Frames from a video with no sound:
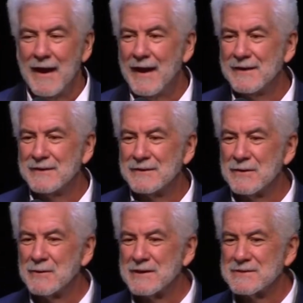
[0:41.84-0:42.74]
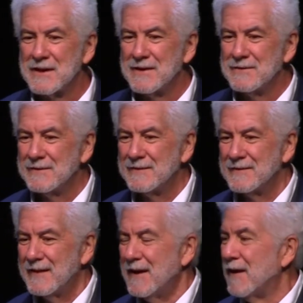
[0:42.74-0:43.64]
And in doing so,
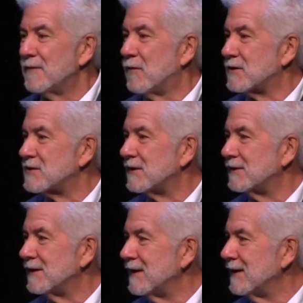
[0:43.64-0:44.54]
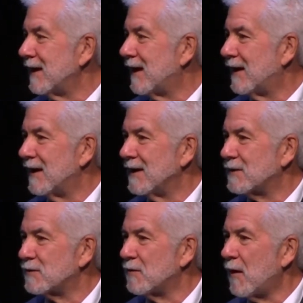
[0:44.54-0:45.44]
fortunately, I
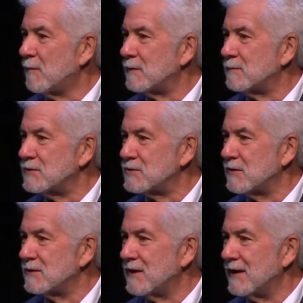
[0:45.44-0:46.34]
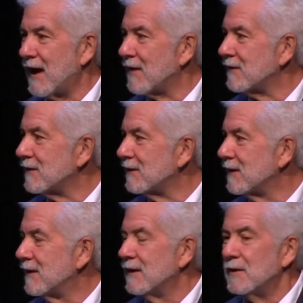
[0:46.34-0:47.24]
grew up and matured in an era
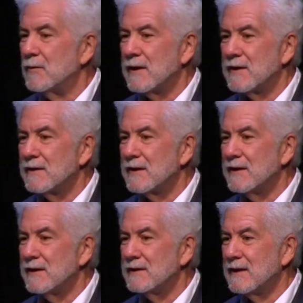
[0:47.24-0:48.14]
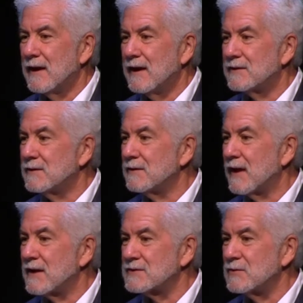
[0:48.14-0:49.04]
where in
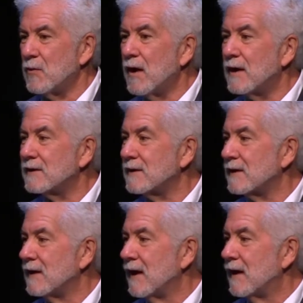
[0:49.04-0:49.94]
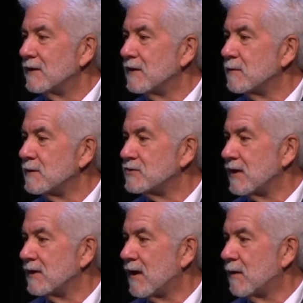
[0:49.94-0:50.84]
2001, the human
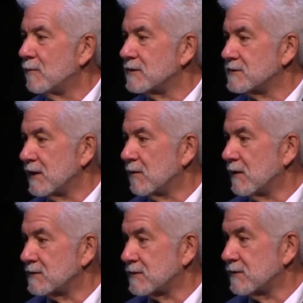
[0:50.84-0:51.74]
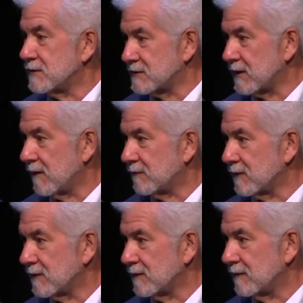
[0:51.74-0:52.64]
genome was sequenced or deciphered.